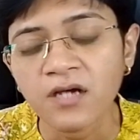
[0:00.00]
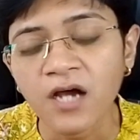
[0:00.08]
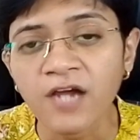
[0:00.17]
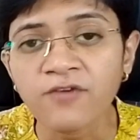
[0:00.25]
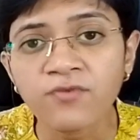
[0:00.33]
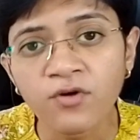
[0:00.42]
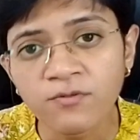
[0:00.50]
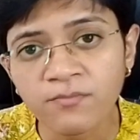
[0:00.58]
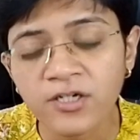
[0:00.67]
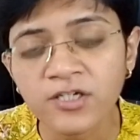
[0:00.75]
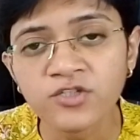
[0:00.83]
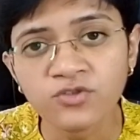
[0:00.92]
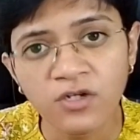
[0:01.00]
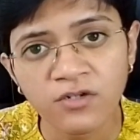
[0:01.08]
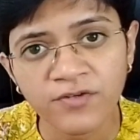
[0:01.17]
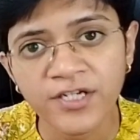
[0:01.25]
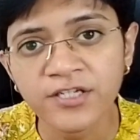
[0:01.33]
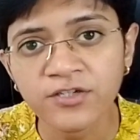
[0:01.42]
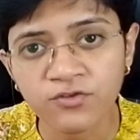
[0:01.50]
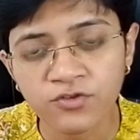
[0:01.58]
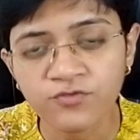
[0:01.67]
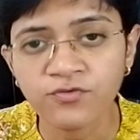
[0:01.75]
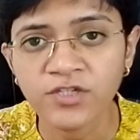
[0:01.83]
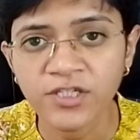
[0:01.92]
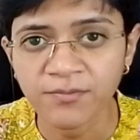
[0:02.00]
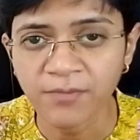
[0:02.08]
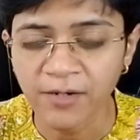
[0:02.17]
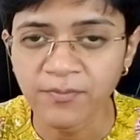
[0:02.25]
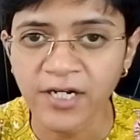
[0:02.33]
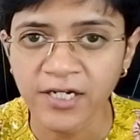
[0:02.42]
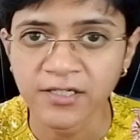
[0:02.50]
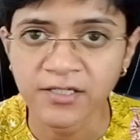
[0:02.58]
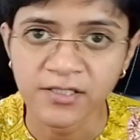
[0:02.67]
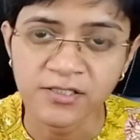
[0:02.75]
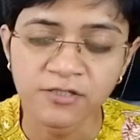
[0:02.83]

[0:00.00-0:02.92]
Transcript: I found Merck salt very useful in my practice